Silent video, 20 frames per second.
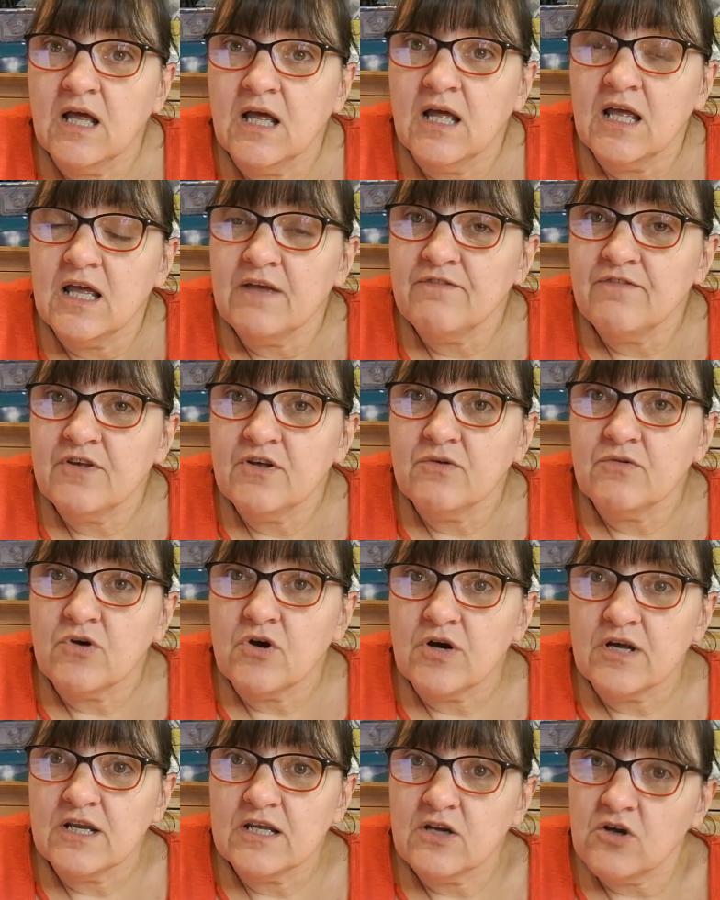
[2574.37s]
If you've
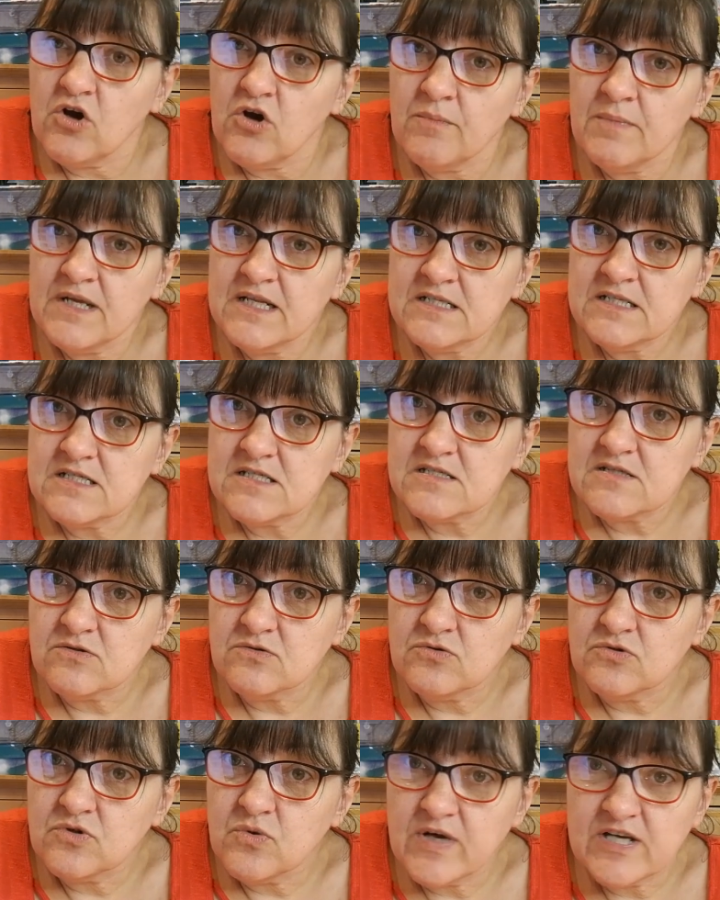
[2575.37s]
got any comments
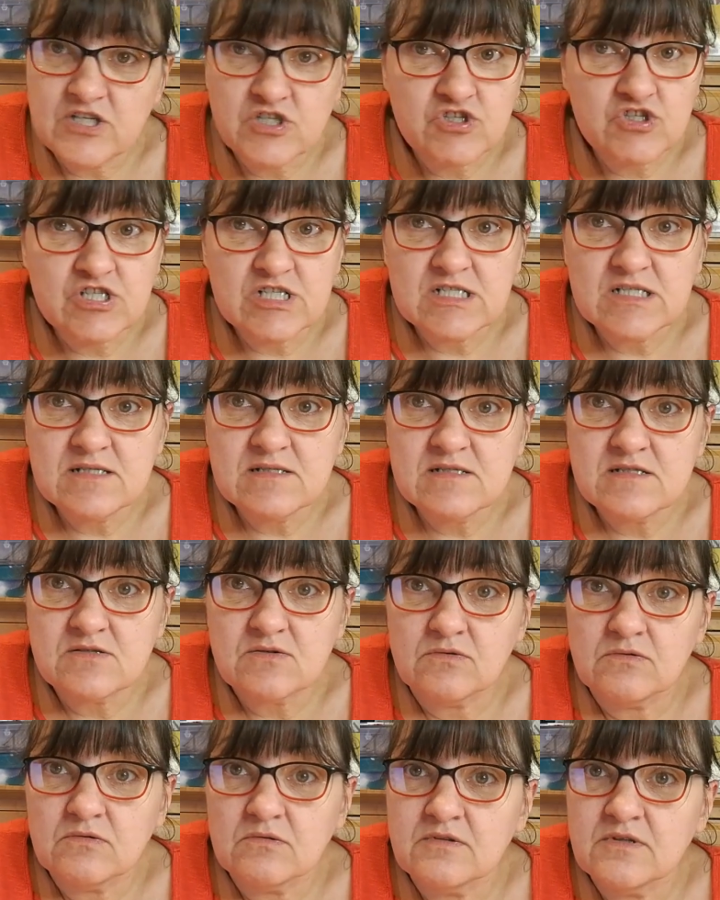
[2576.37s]
or questions
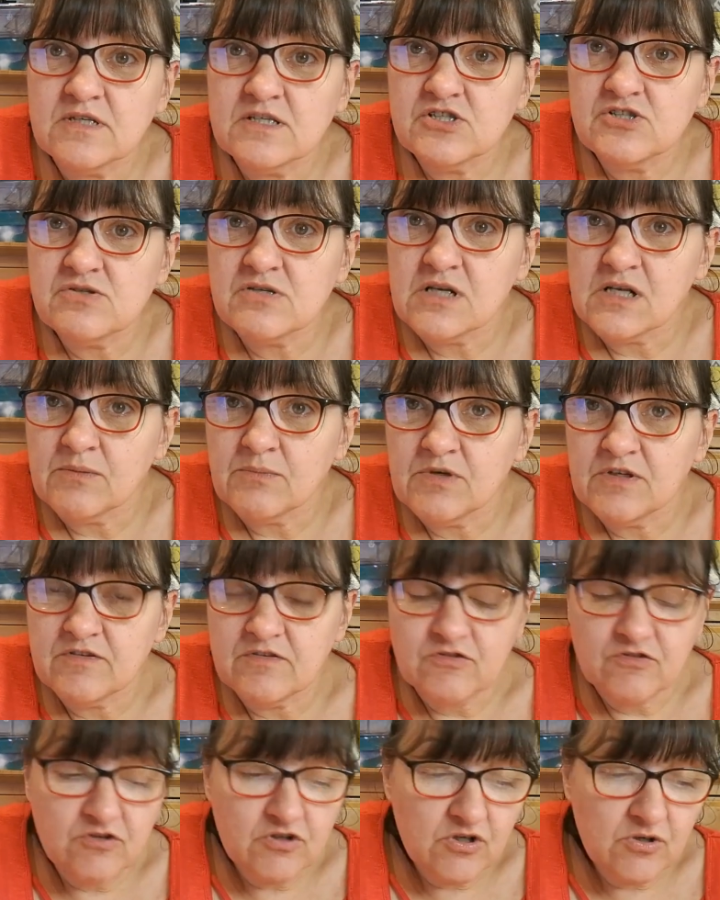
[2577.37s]
or things you'd like me
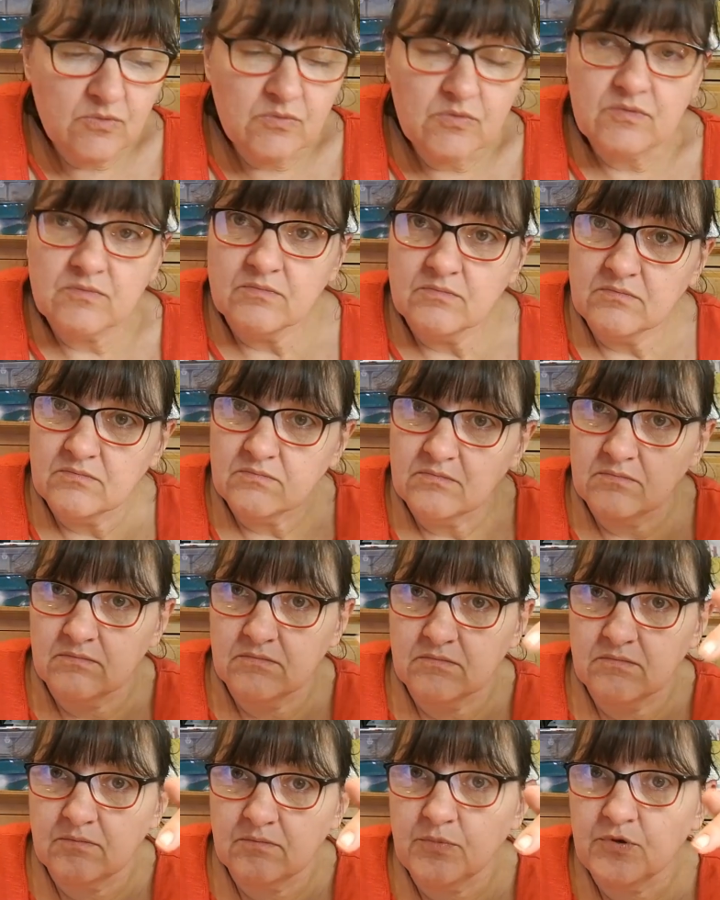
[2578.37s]
to do,
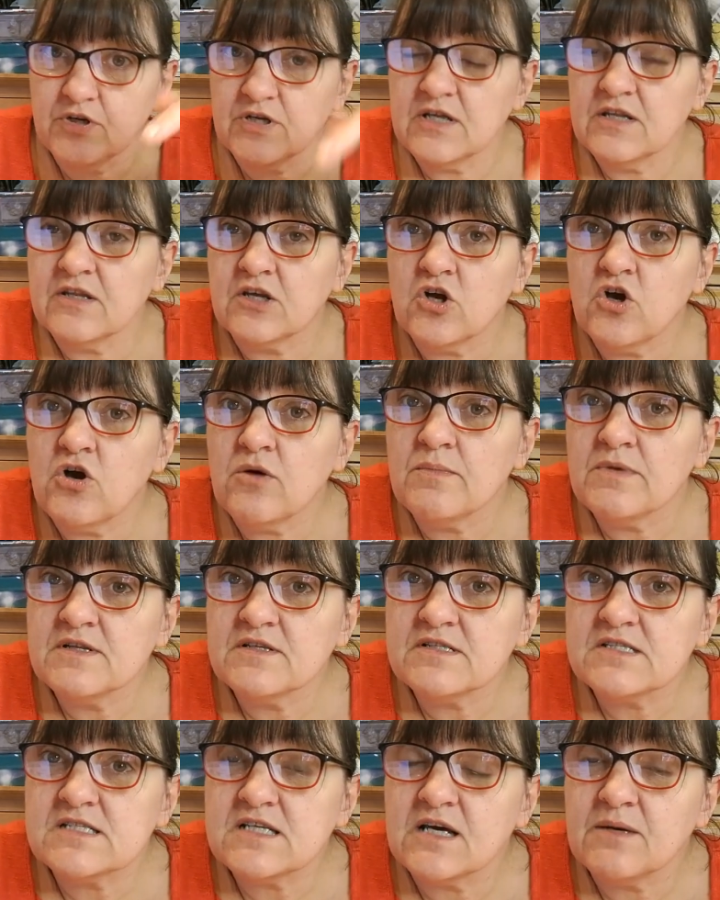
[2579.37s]
put it in the
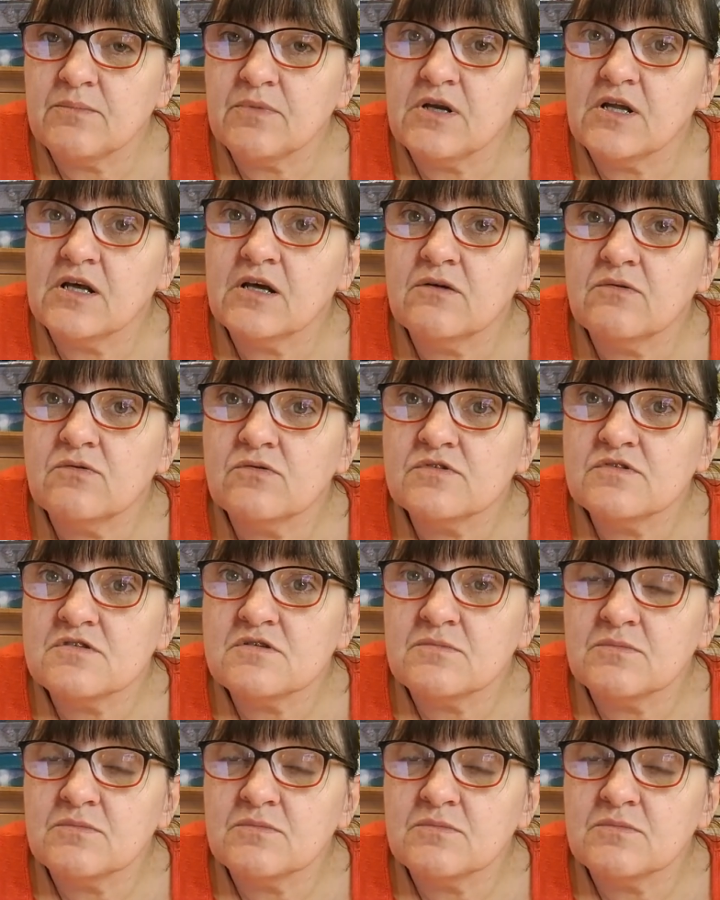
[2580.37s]
comments down below. Also